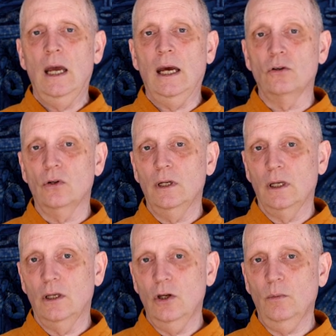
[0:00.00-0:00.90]
and
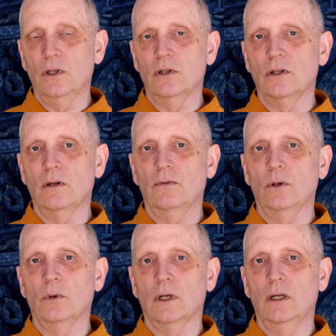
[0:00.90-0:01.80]
treating humans as if they
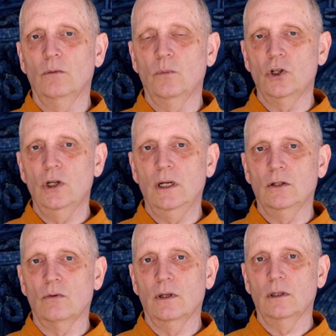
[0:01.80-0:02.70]
were kind of
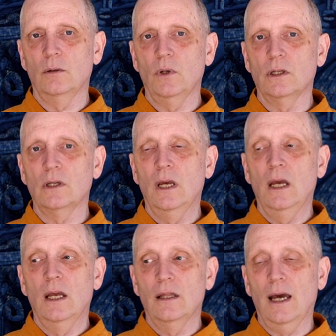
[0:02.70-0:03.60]
machines rather than beings.
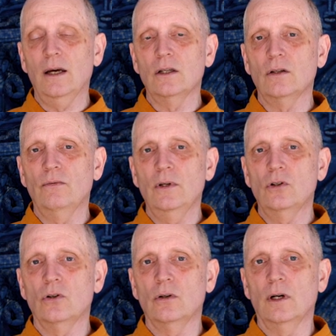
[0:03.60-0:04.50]
That is a
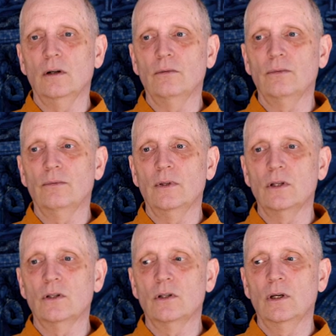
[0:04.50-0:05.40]
feature of
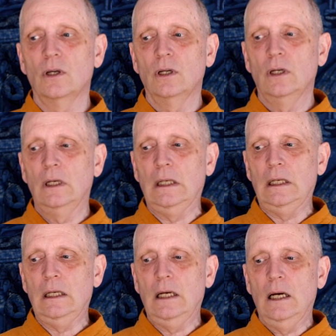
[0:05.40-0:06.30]
this
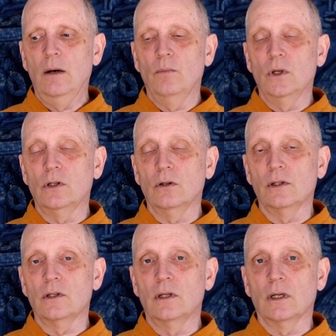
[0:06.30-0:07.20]

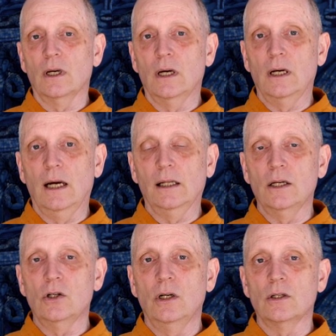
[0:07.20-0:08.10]
materialistic
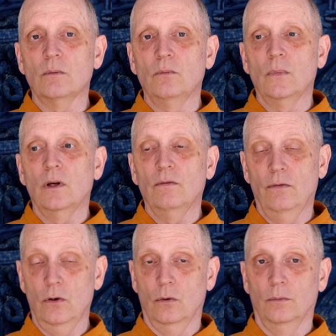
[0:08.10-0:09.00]
annihilationism
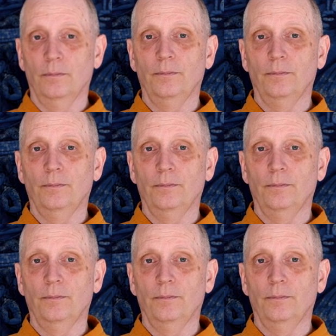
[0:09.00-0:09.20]
view.